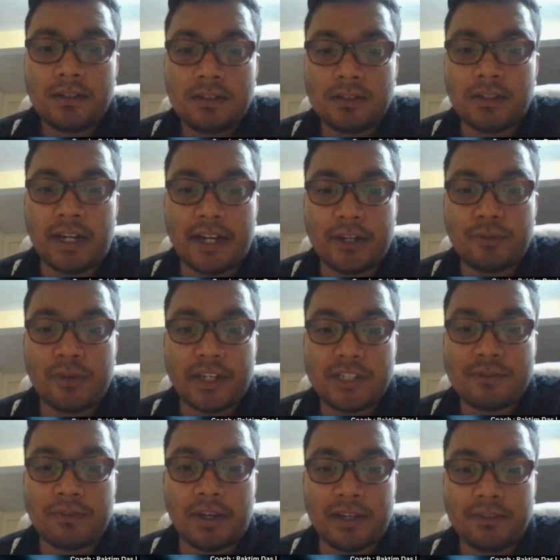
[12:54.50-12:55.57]
knight to
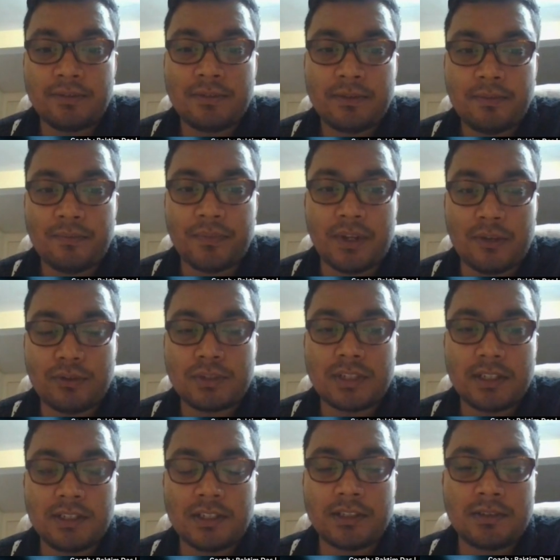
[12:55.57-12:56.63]
h5. Now you see
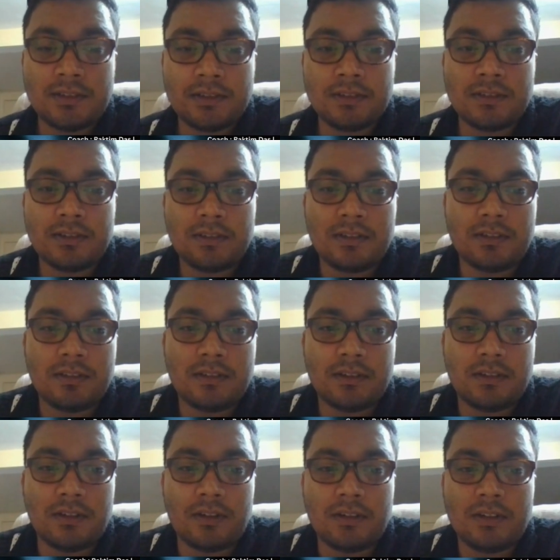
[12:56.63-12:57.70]
this
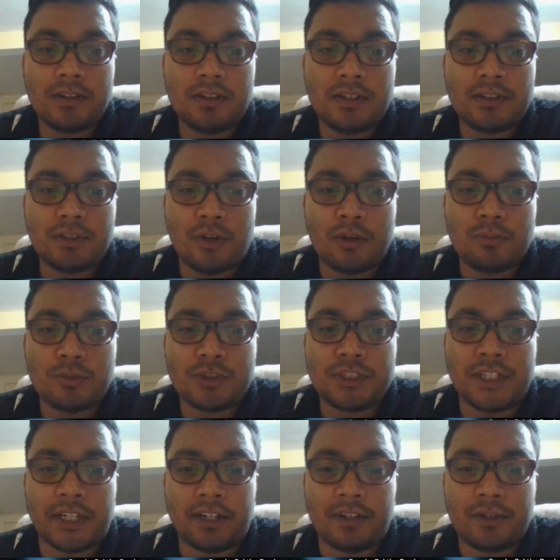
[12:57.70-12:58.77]
is almost
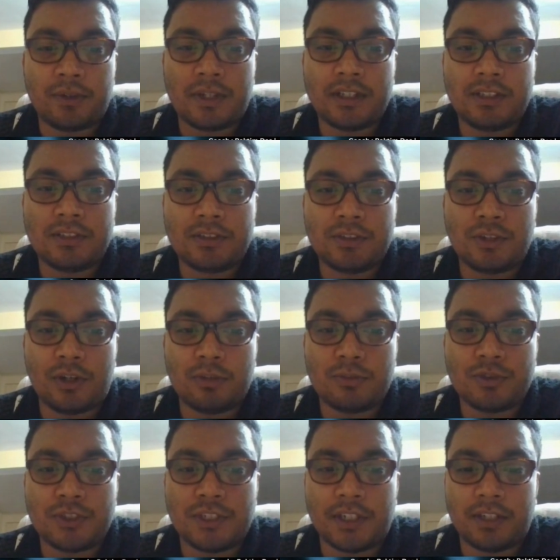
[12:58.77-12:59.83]
dead. Okay, this is
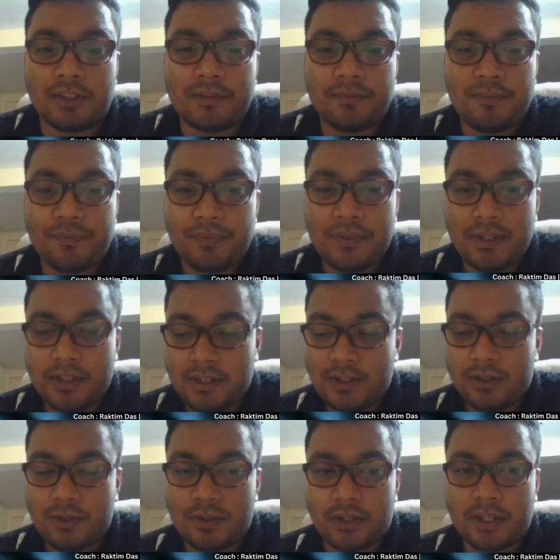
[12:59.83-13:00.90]
almost dead.
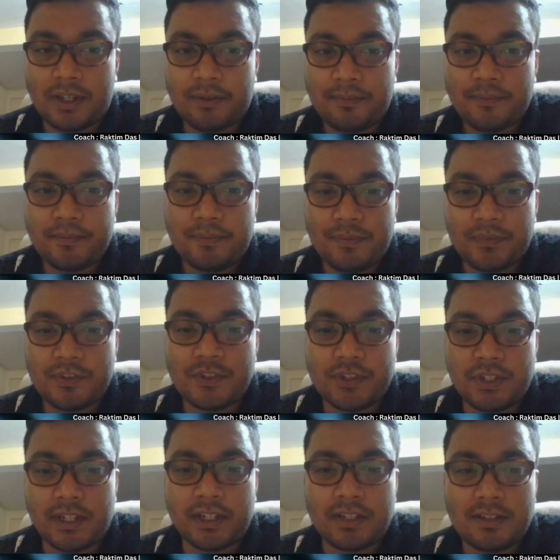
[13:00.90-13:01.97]
Okay,
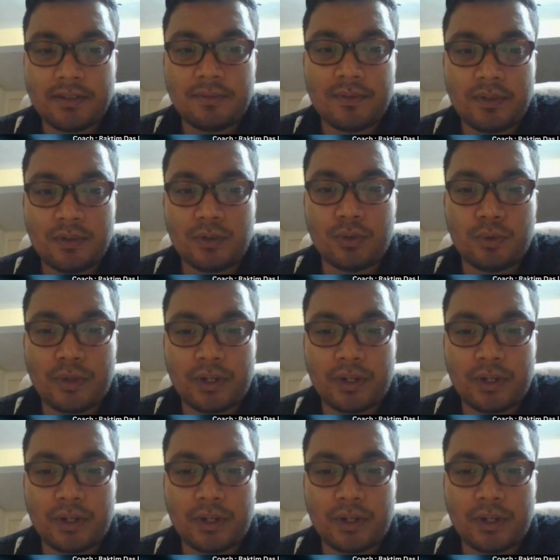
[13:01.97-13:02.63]
g8, rook